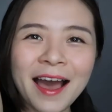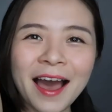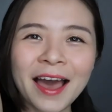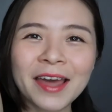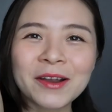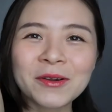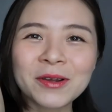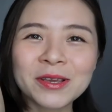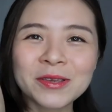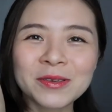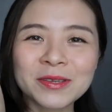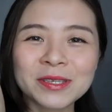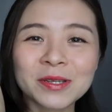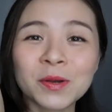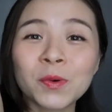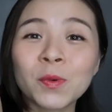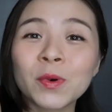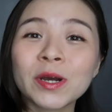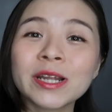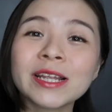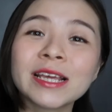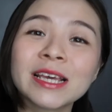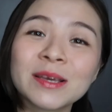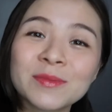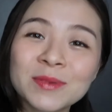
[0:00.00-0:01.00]
don't want to use the
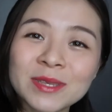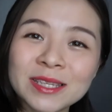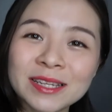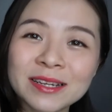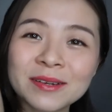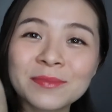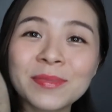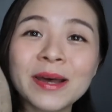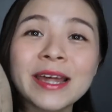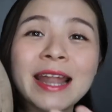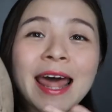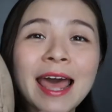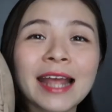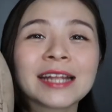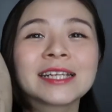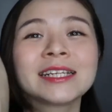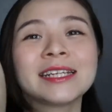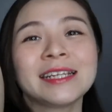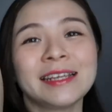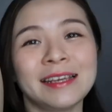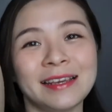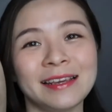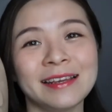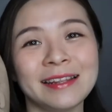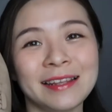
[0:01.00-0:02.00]
word hipster, but
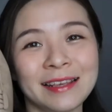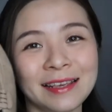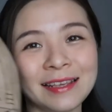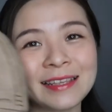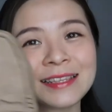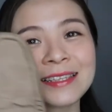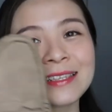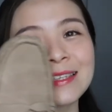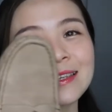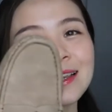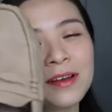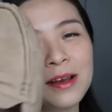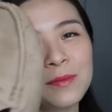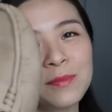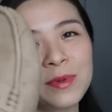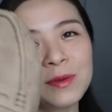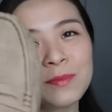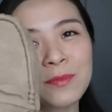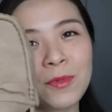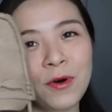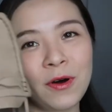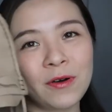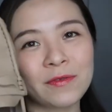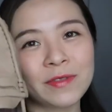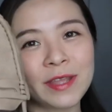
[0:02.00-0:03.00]
actually it is a bit
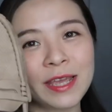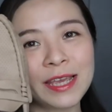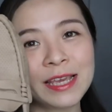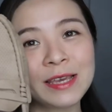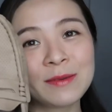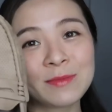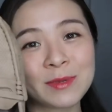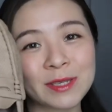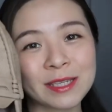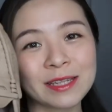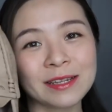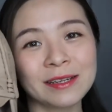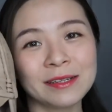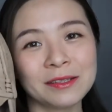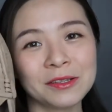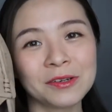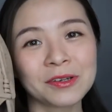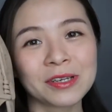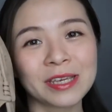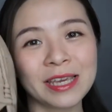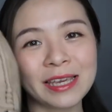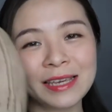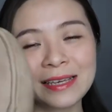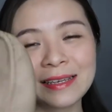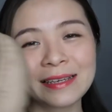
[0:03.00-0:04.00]
more of that hipster
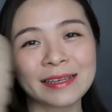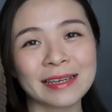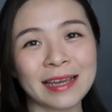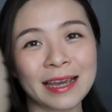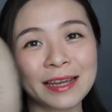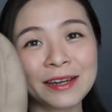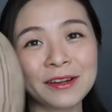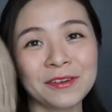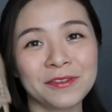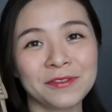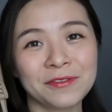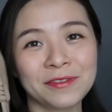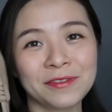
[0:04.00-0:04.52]
looking kind of